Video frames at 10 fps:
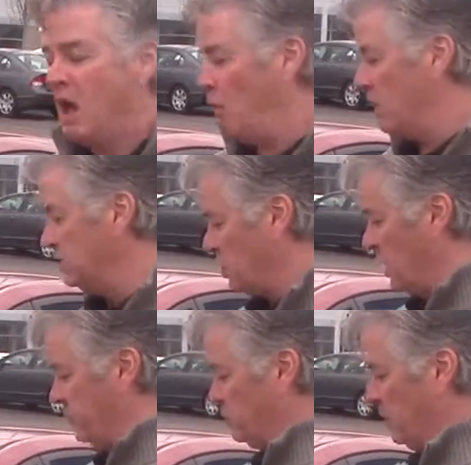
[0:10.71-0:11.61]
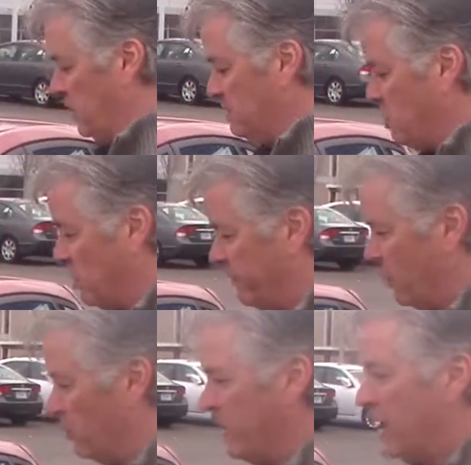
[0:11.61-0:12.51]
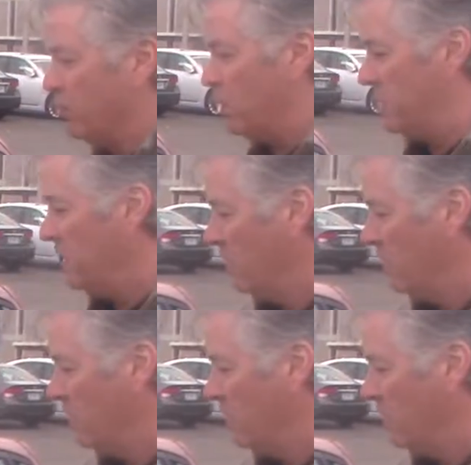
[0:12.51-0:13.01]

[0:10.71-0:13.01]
I wanted to show you this really beautiful red one